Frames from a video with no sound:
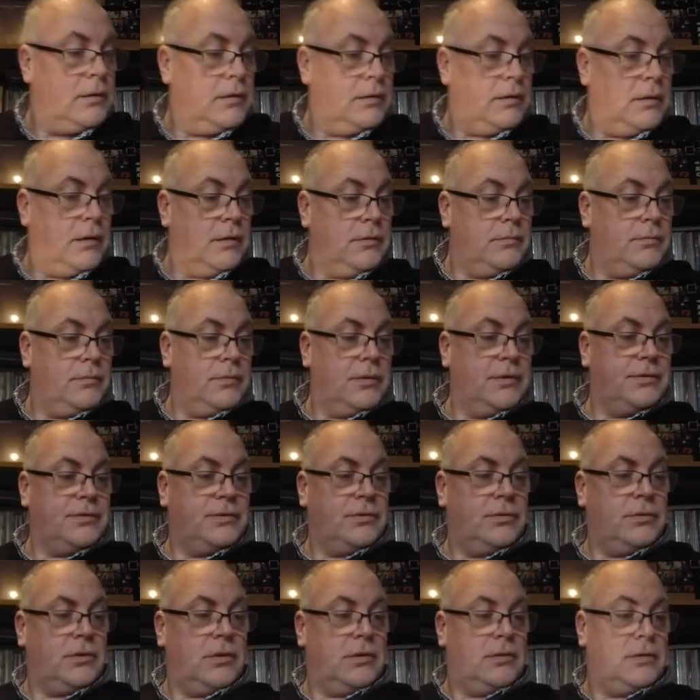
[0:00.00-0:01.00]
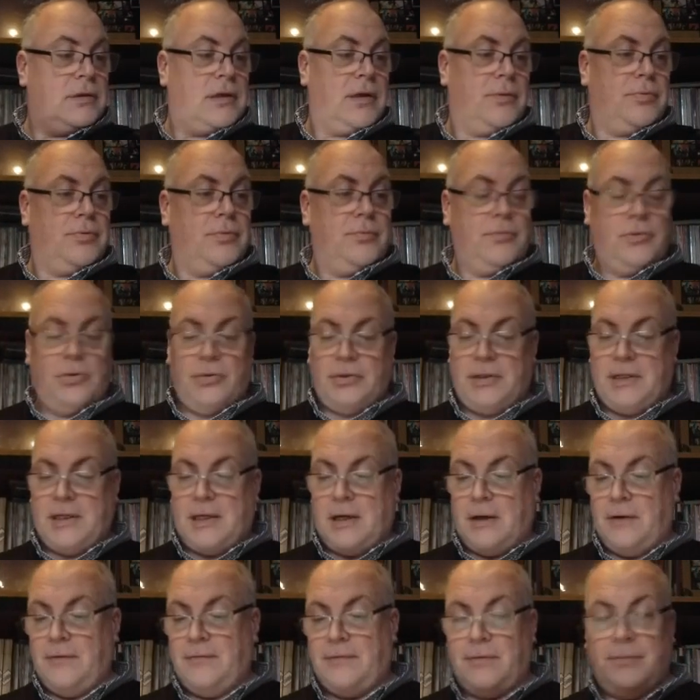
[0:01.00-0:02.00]
Nope, we've still got a couple more to
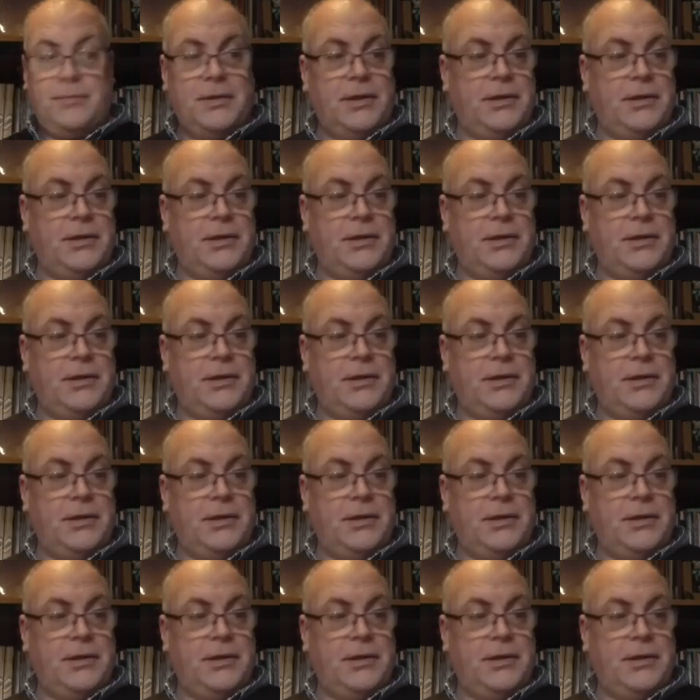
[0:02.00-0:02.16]
go from the